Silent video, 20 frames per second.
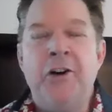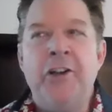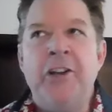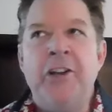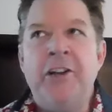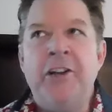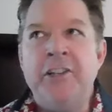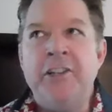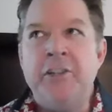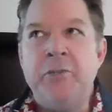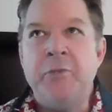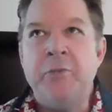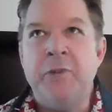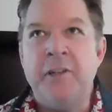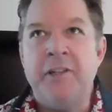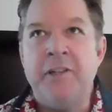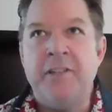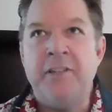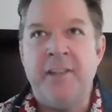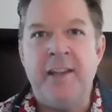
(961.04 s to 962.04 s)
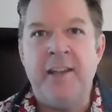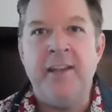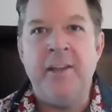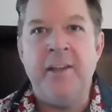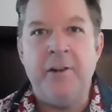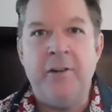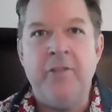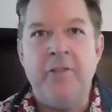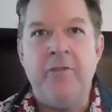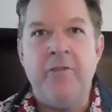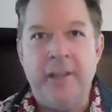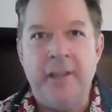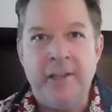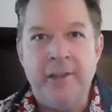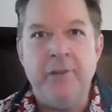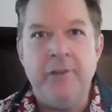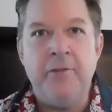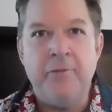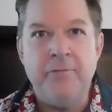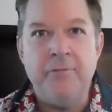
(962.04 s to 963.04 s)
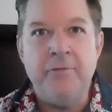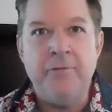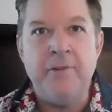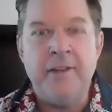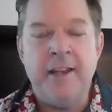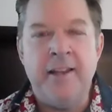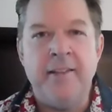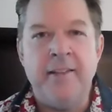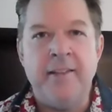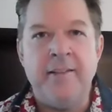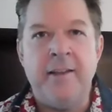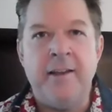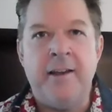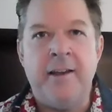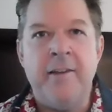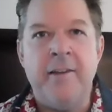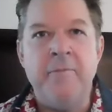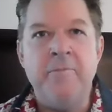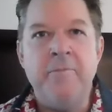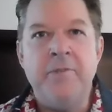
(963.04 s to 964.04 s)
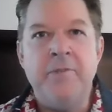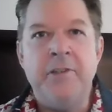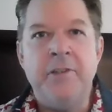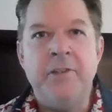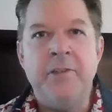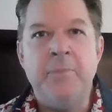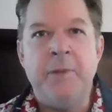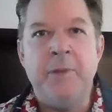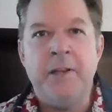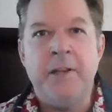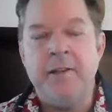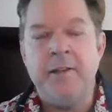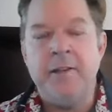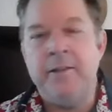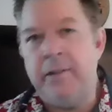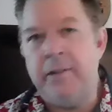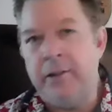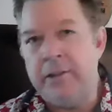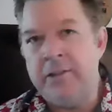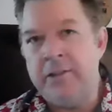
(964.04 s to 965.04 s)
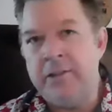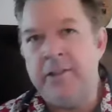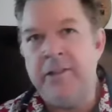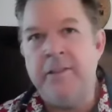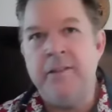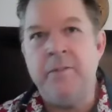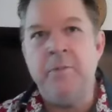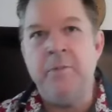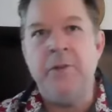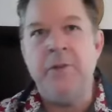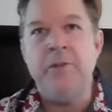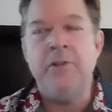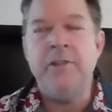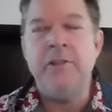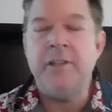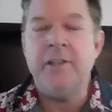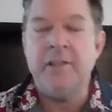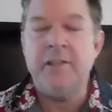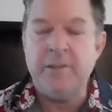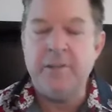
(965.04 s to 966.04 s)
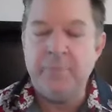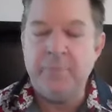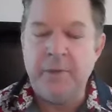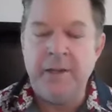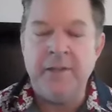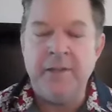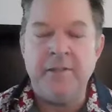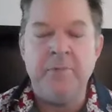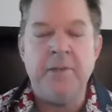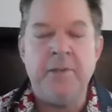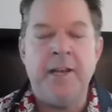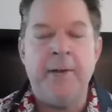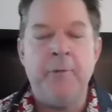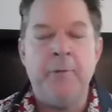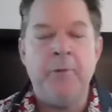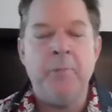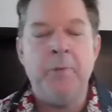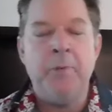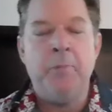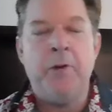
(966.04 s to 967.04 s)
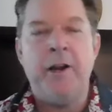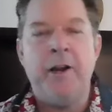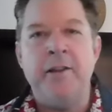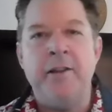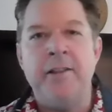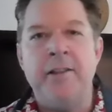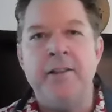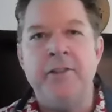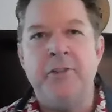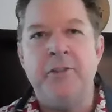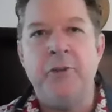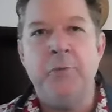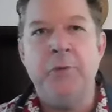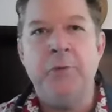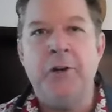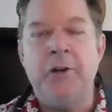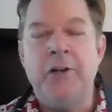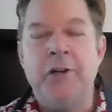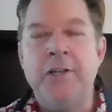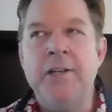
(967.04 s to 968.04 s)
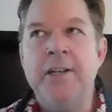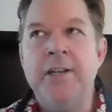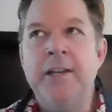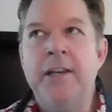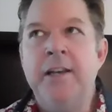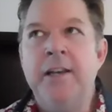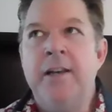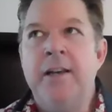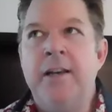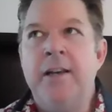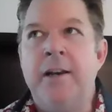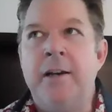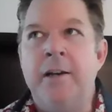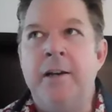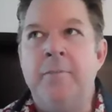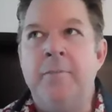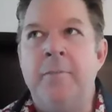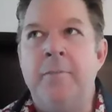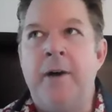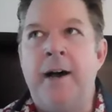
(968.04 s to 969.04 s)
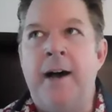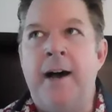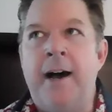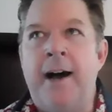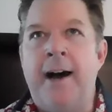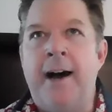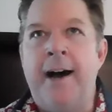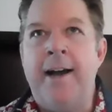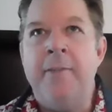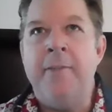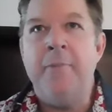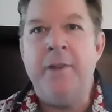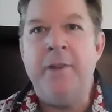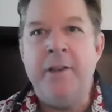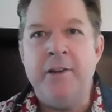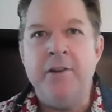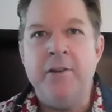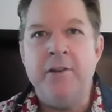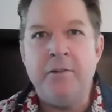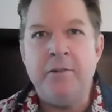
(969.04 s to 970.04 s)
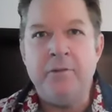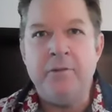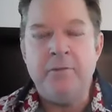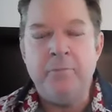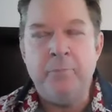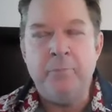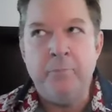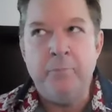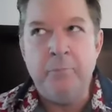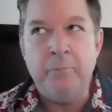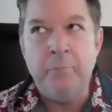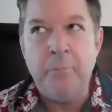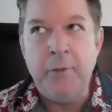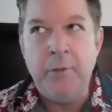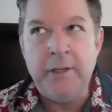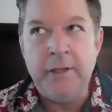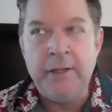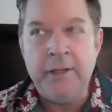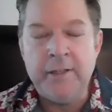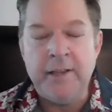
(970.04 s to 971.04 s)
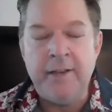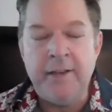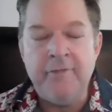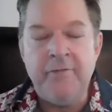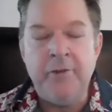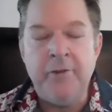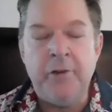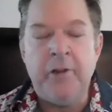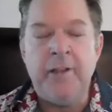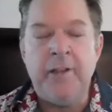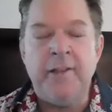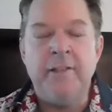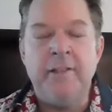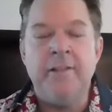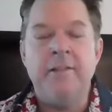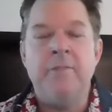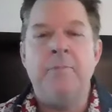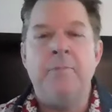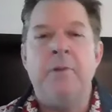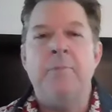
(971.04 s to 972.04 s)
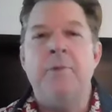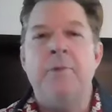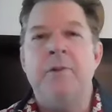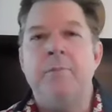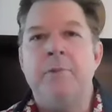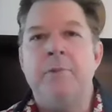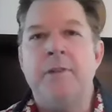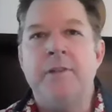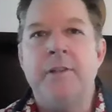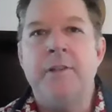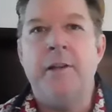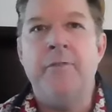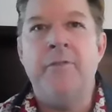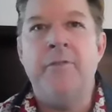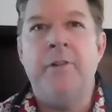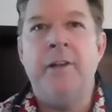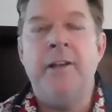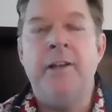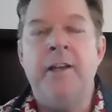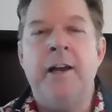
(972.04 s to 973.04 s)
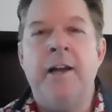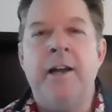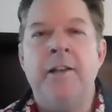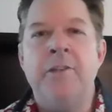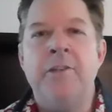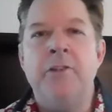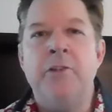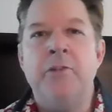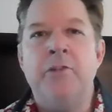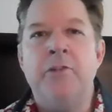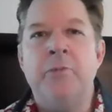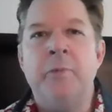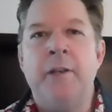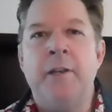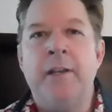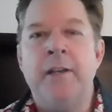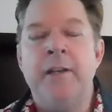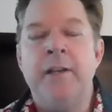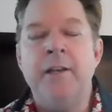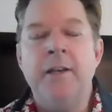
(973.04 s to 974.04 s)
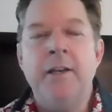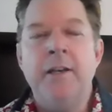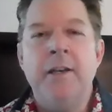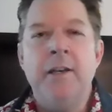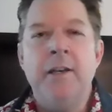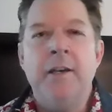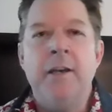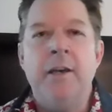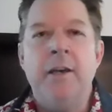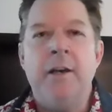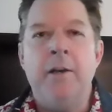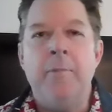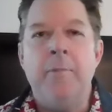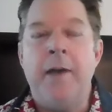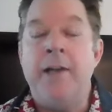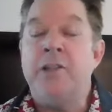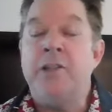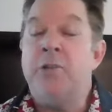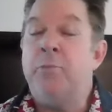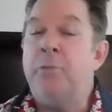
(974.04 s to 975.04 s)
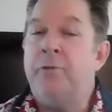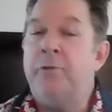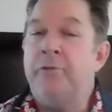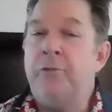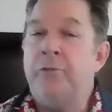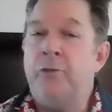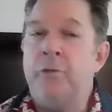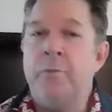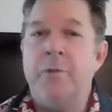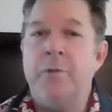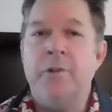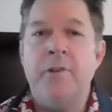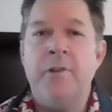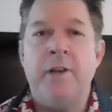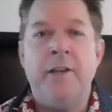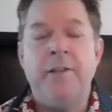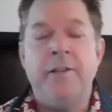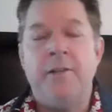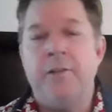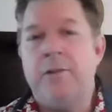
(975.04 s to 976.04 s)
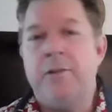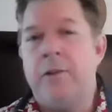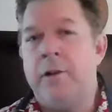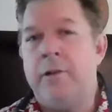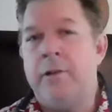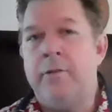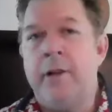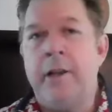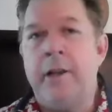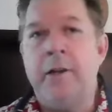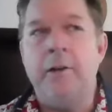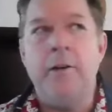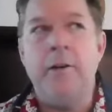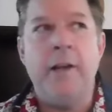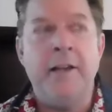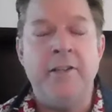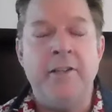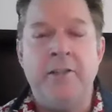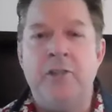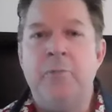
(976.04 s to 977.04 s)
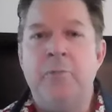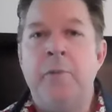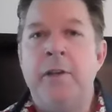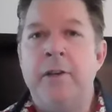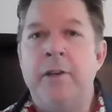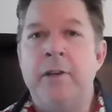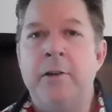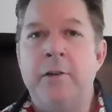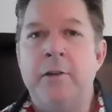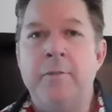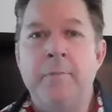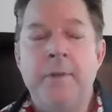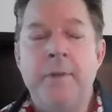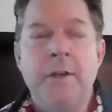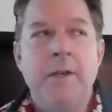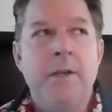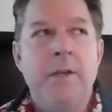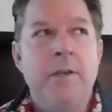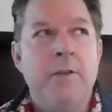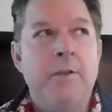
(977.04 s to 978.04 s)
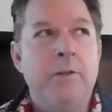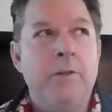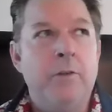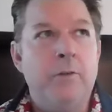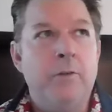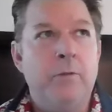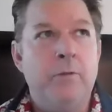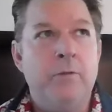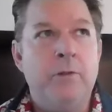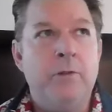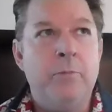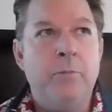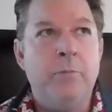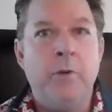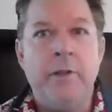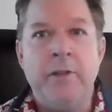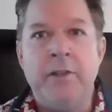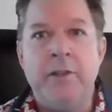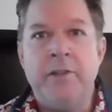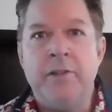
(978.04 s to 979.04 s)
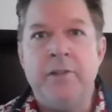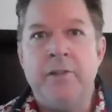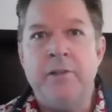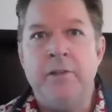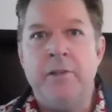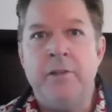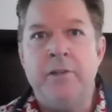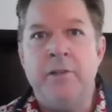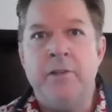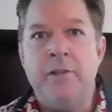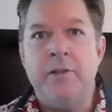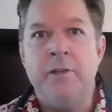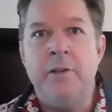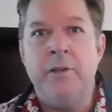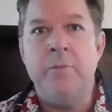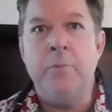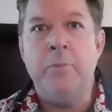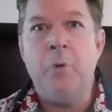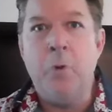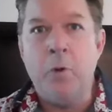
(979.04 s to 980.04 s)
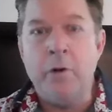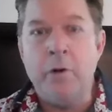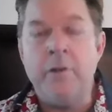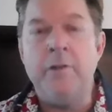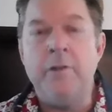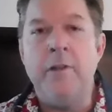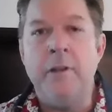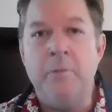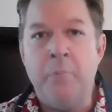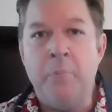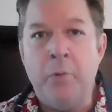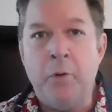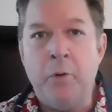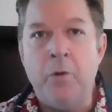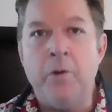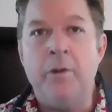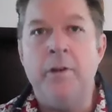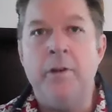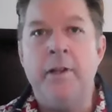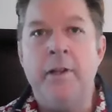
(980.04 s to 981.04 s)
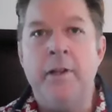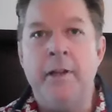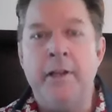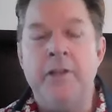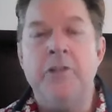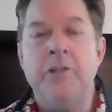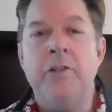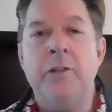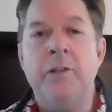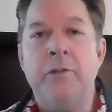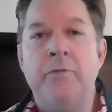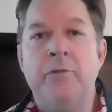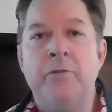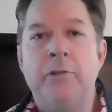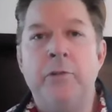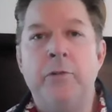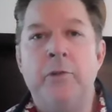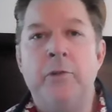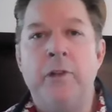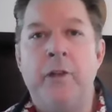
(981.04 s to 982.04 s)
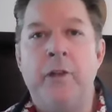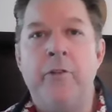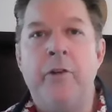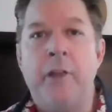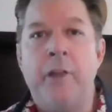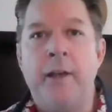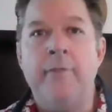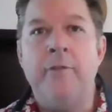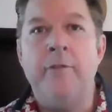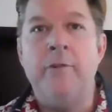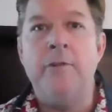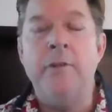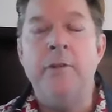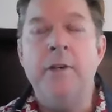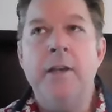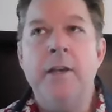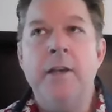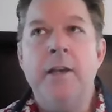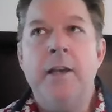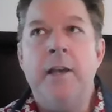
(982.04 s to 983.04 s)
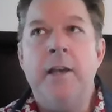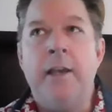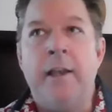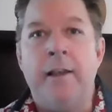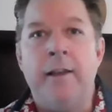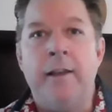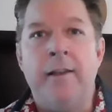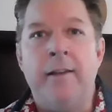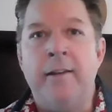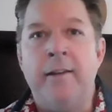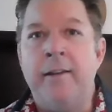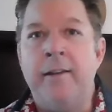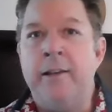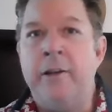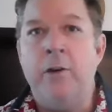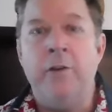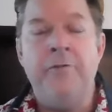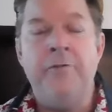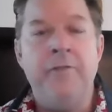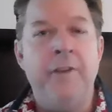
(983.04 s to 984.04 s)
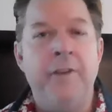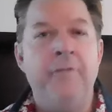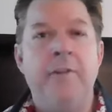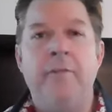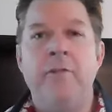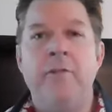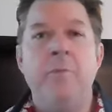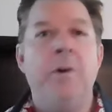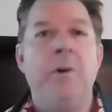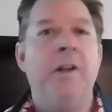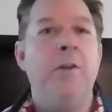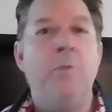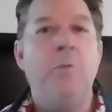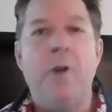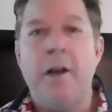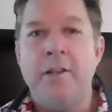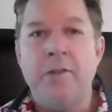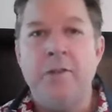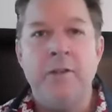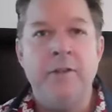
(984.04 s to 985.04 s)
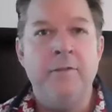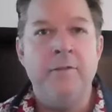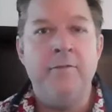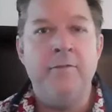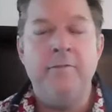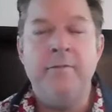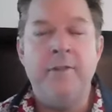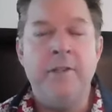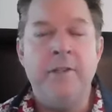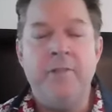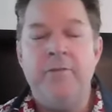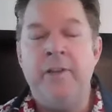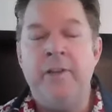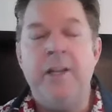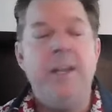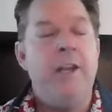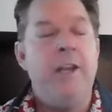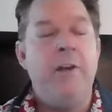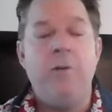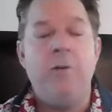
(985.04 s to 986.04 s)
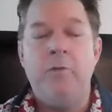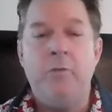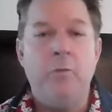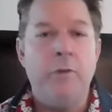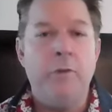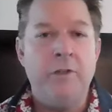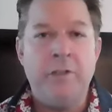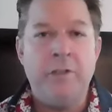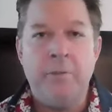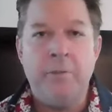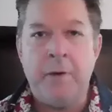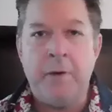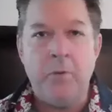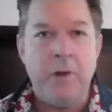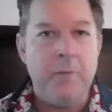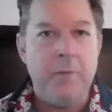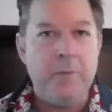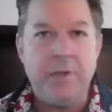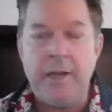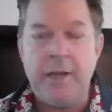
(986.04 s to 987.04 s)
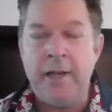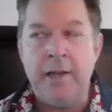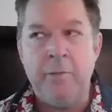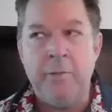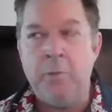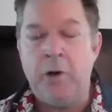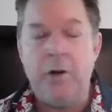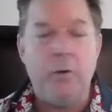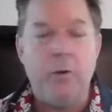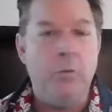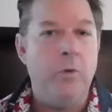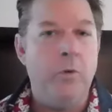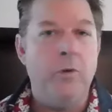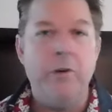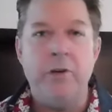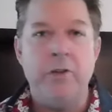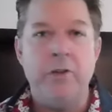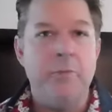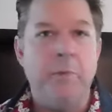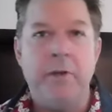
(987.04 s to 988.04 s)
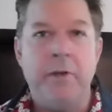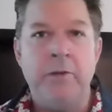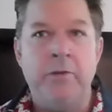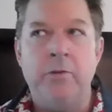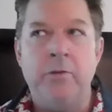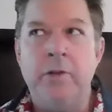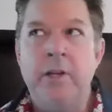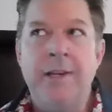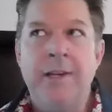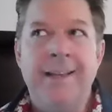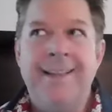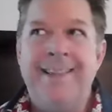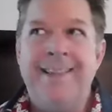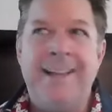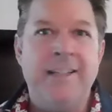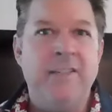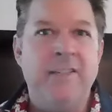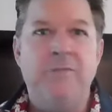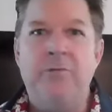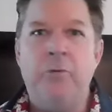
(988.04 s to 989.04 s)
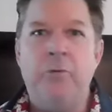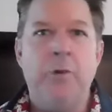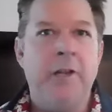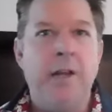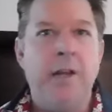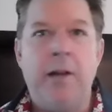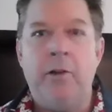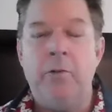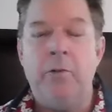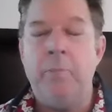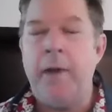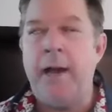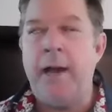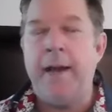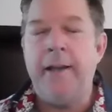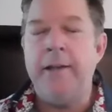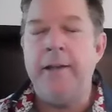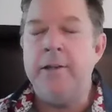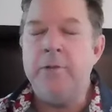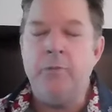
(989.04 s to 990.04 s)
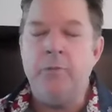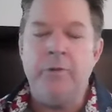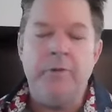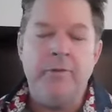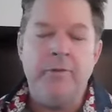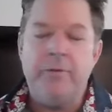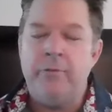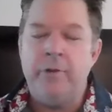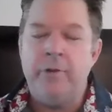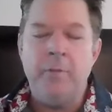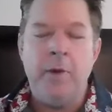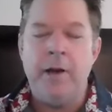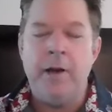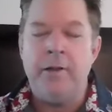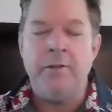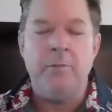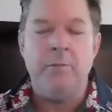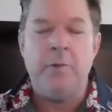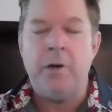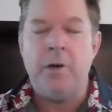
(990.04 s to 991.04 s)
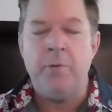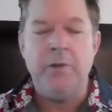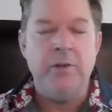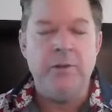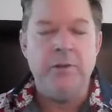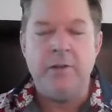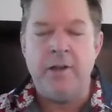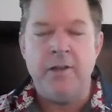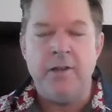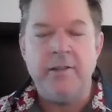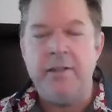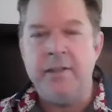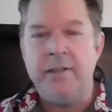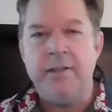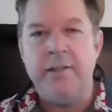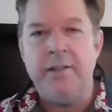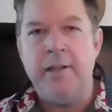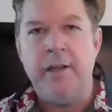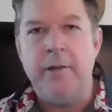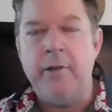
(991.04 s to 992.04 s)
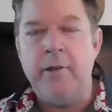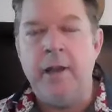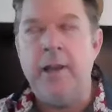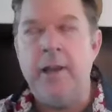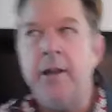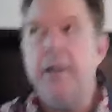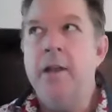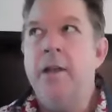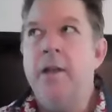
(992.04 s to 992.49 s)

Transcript: here, I just want to say, you know, thank you for taking the time to spend listening to the music and spending some time with me prior to this Zoom call. Um, I'm here because I feel like this is my purpose. I feel like God has used me um, as a performer, as a songwriter, as a speaker to to bring this this important important initiative to another level. And you know, if if everybody watching this video went to my website and bought a Warriors bundle, that's a forty dollar package with three bottles of barbecue sauce and a CD, right?